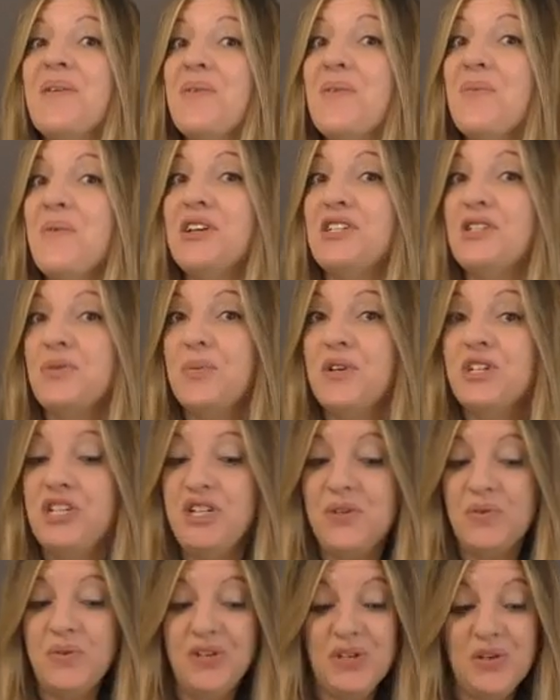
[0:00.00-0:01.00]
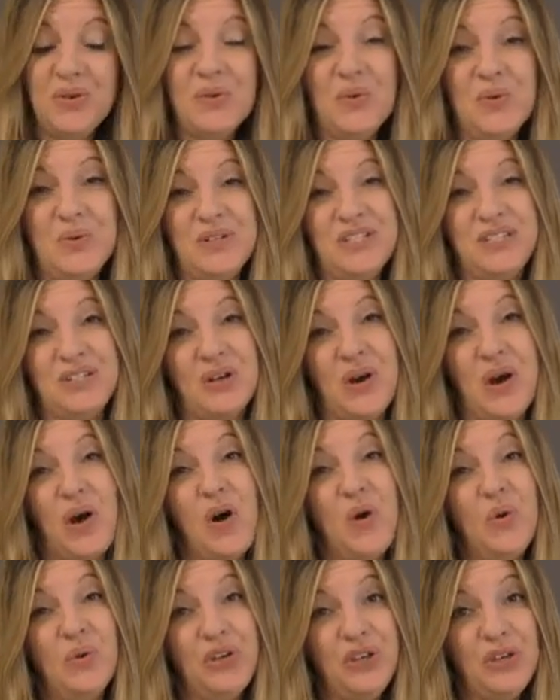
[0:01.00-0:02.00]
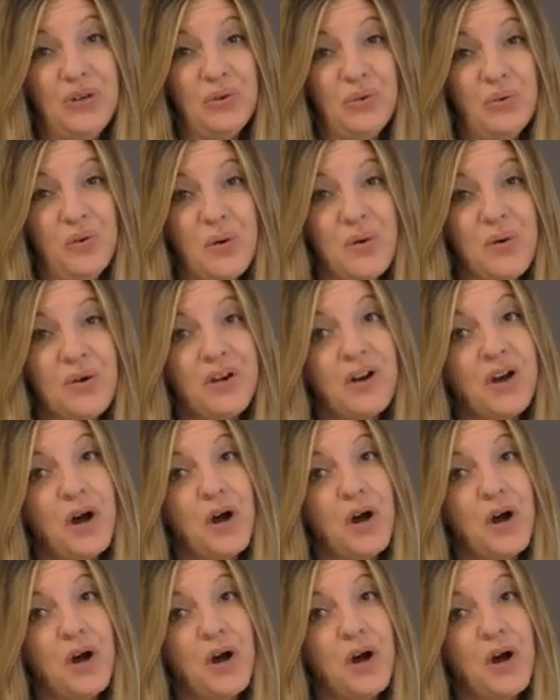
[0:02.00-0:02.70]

Which would you use, OU or